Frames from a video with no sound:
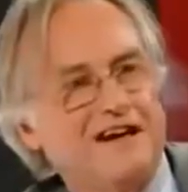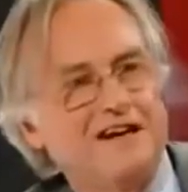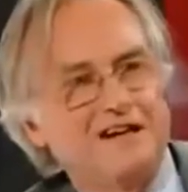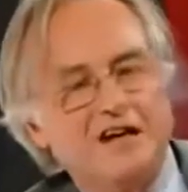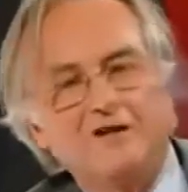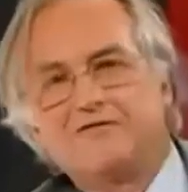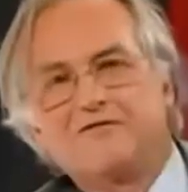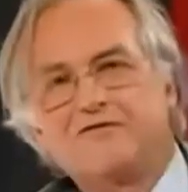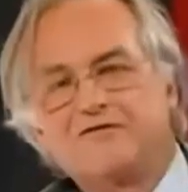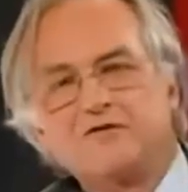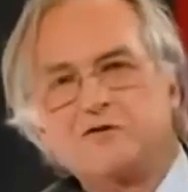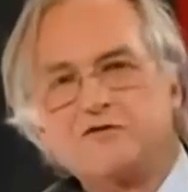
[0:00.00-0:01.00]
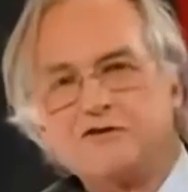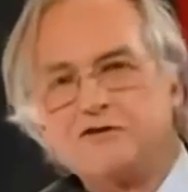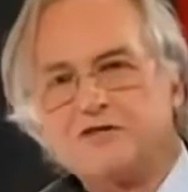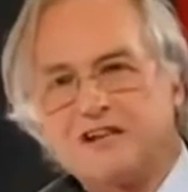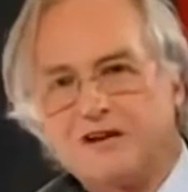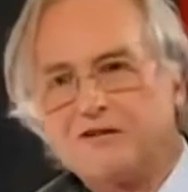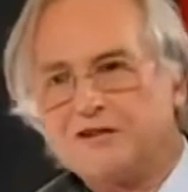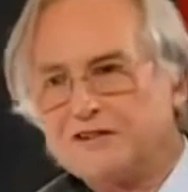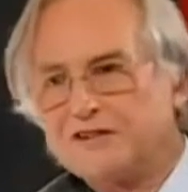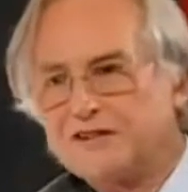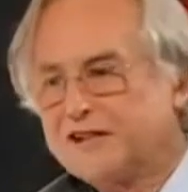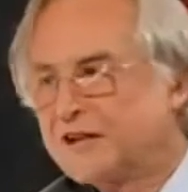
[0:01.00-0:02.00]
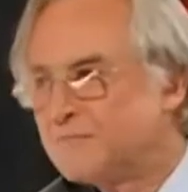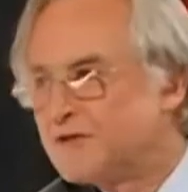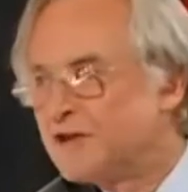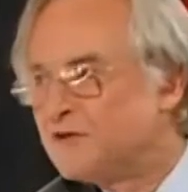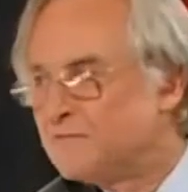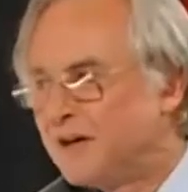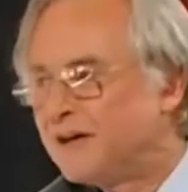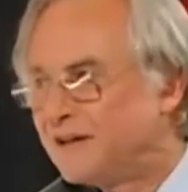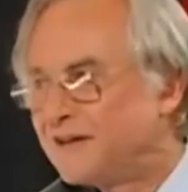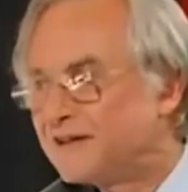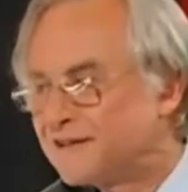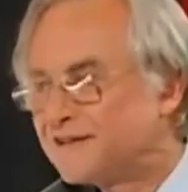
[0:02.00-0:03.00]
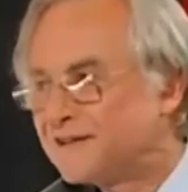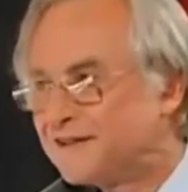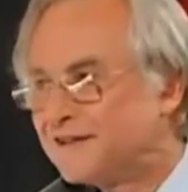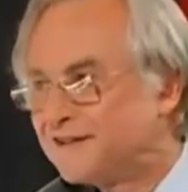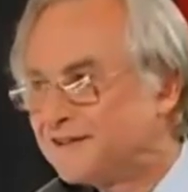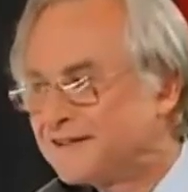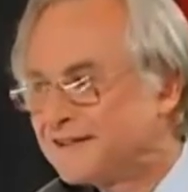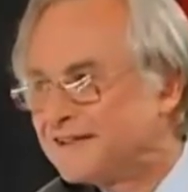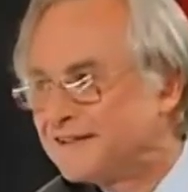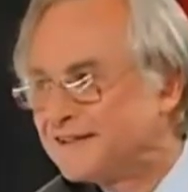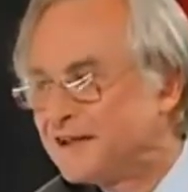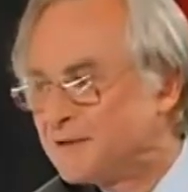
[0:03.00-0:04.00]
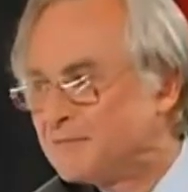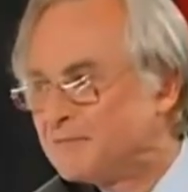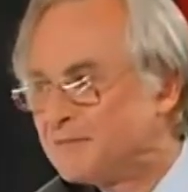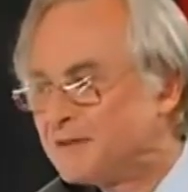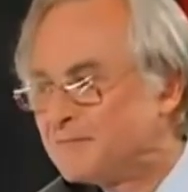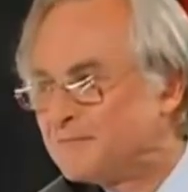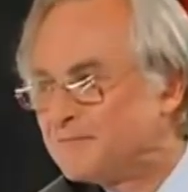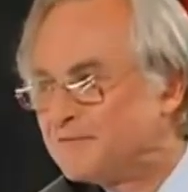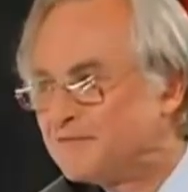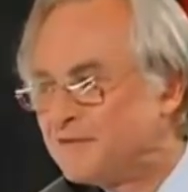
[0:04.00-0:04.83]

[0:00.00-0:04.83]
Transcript: I love sort of Judy Collins type Joan Baez uh, type um,